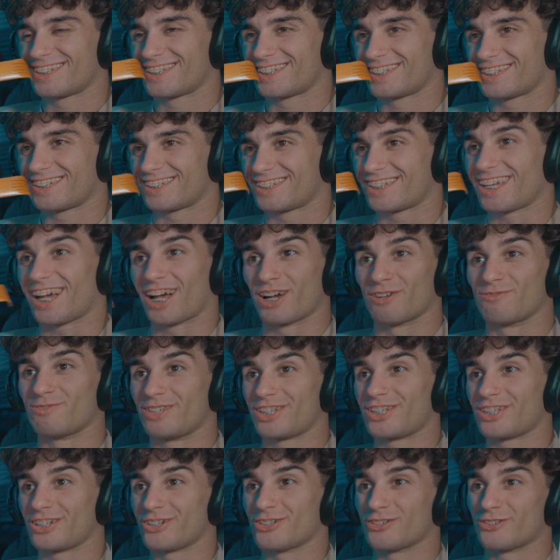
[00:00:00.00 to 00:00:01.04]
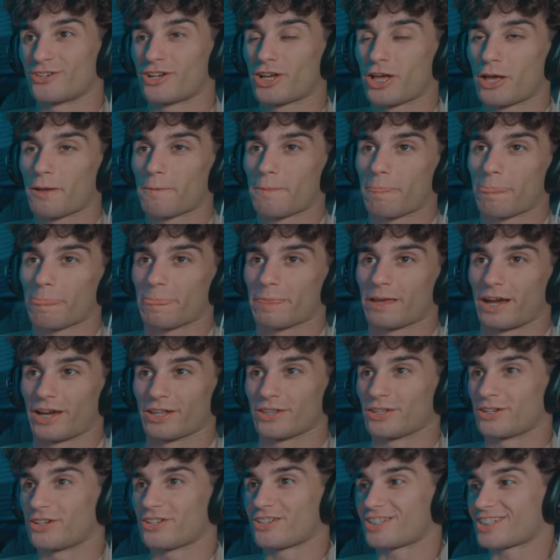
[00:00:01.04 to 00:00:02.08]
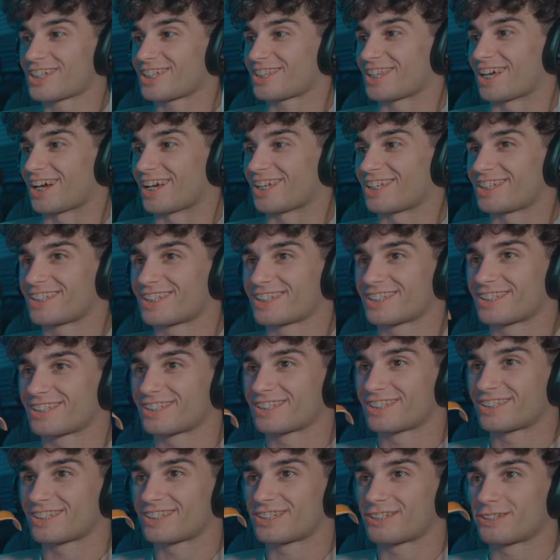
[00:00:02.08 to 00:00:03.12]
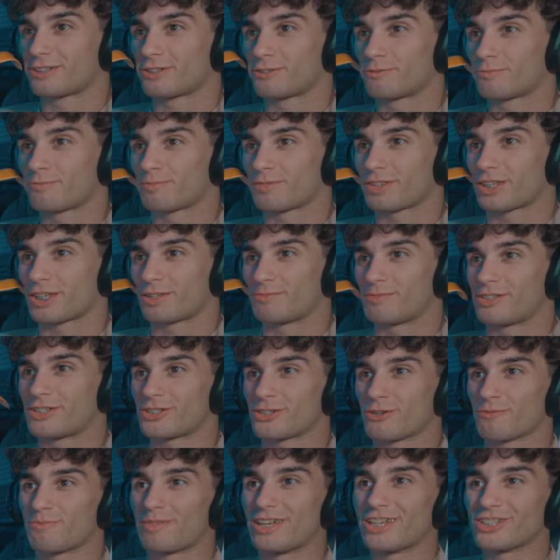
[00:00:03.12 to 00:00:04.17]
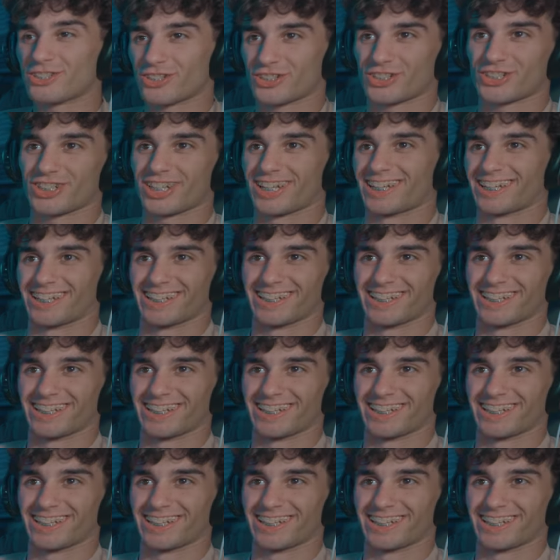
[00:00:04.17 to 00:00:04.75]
Yeah, me too. I literally said what that. The hell does that mean? It means you're a piece of shit.